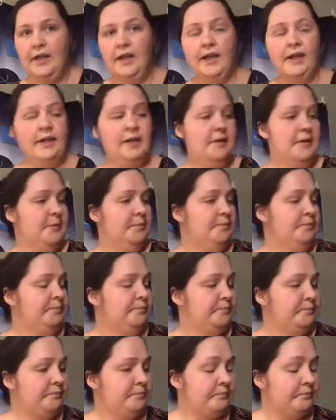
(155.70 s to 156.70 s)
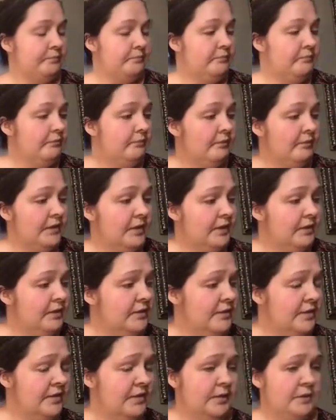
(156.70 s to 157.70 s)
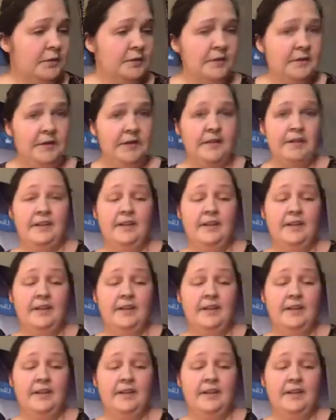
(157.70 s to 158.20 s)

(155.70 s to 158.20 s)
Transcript: to no avail,